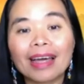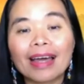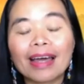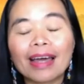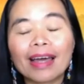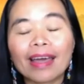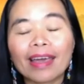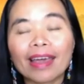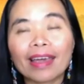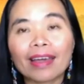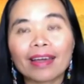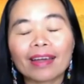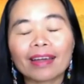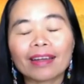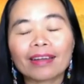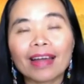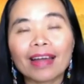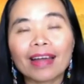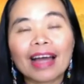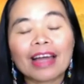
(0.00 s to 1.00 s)
And
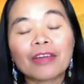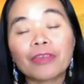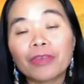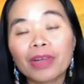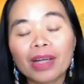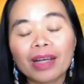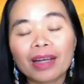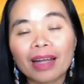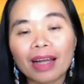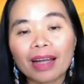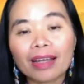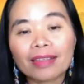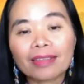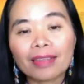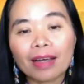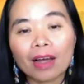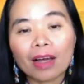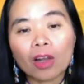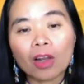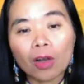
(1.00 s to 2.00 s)
I realized that a
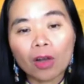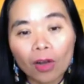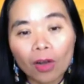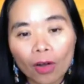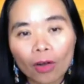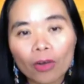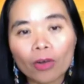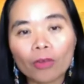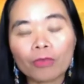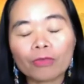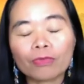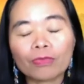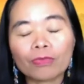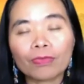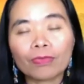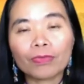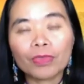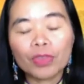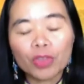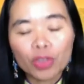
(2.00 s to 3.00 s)
lot of
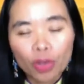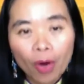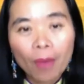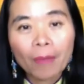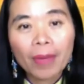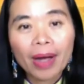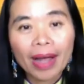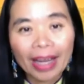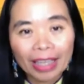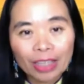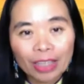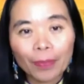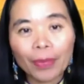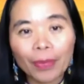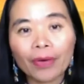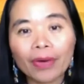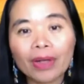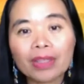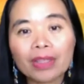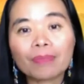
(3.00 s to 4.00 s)
trauma
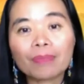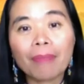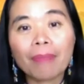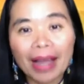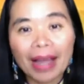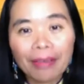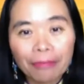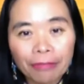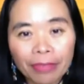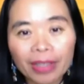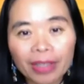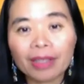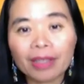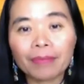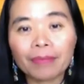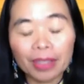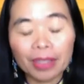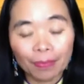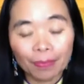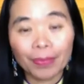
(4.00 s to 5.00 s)
experienced by Vietnamese
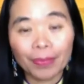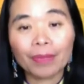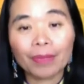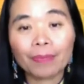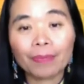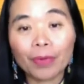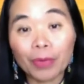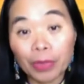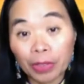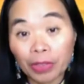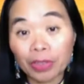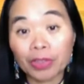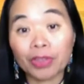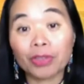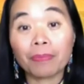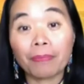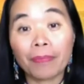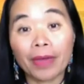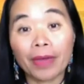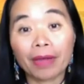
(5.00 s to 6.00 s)
people is still
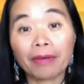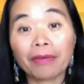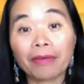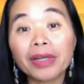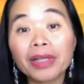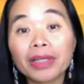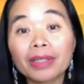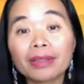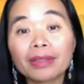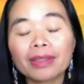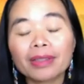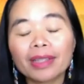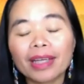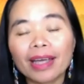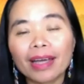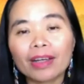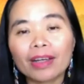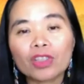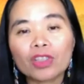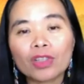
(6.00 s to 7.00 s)
buried.
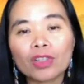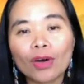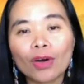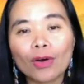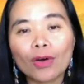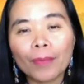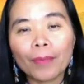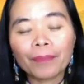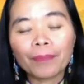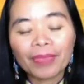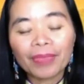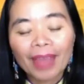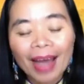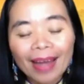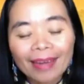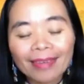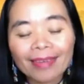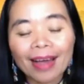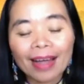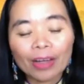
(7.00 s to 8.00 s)
So that
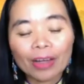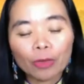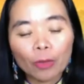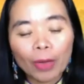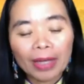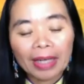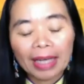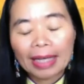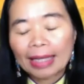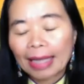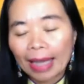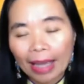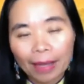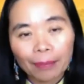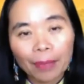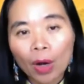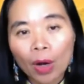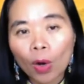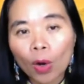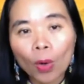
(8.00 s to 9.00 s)
night when I came
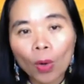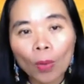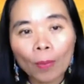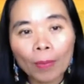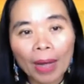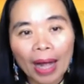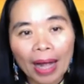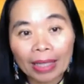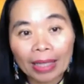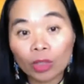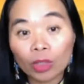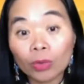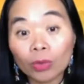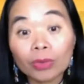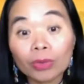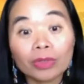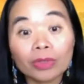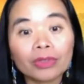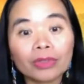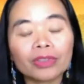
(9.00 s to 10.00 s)
home, I
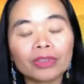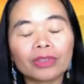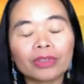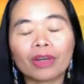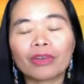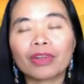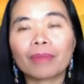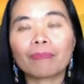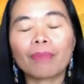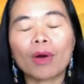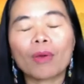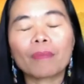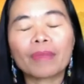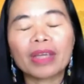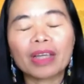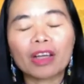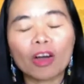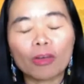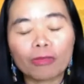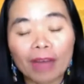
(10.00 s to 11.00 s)
Googled, you know, the bombing
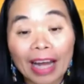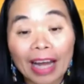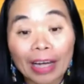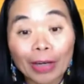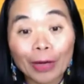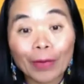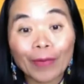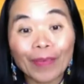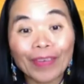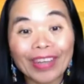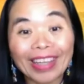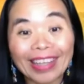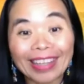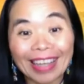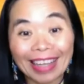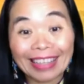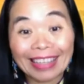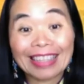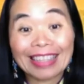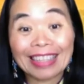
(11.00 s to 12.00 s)
of Hanoi in
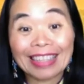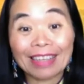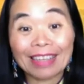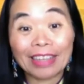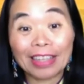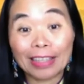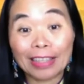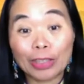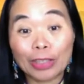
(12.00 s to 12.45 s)
1972.